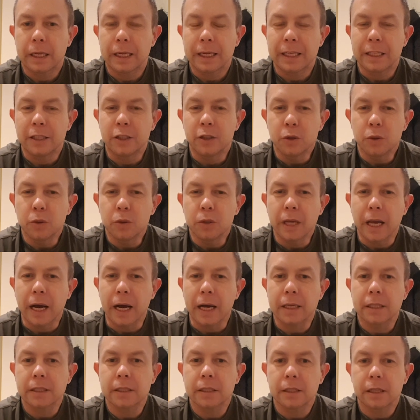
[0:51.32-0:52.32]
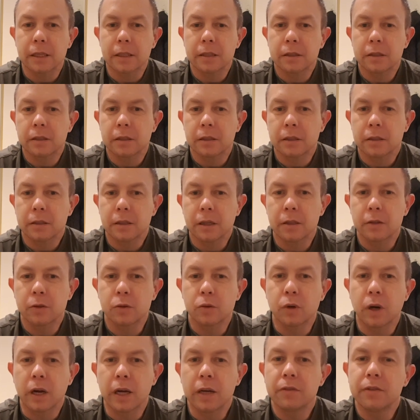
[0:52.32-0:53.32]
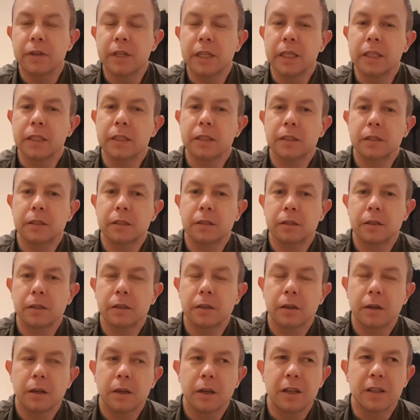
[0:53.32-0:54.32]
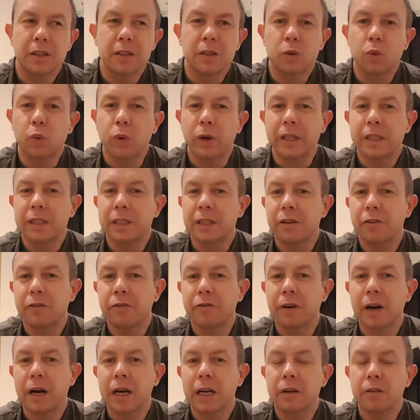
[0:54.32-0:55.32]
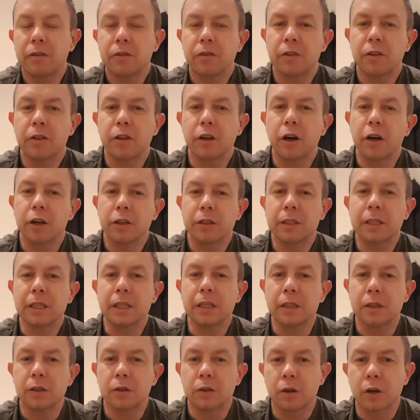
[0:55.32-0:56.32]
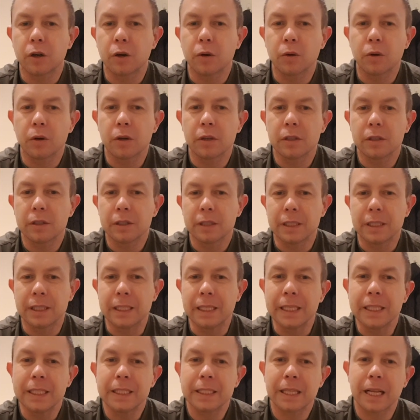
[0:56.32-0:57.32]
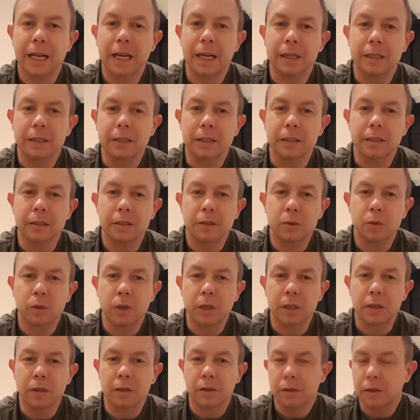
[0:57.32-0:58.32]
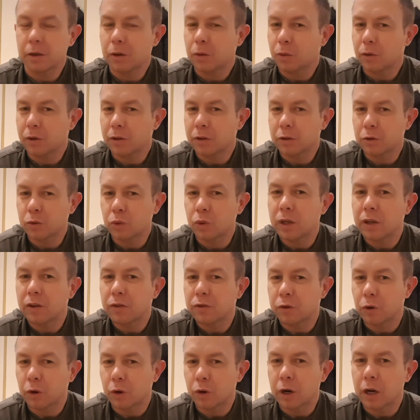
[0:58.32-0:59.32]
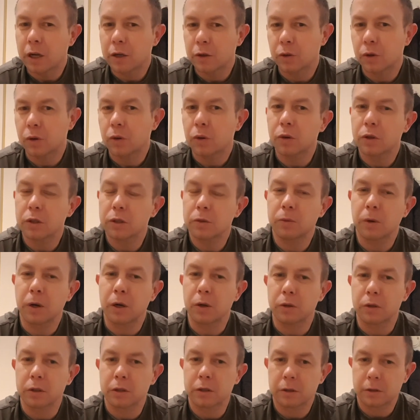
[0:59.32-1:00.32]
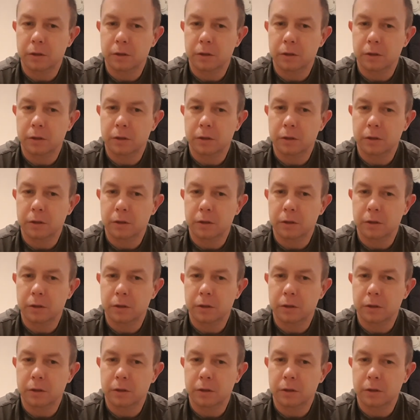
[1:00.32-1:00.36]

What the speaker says: you guys that drive these 25, 30-year-old diesel engines with 300-400 horsepower,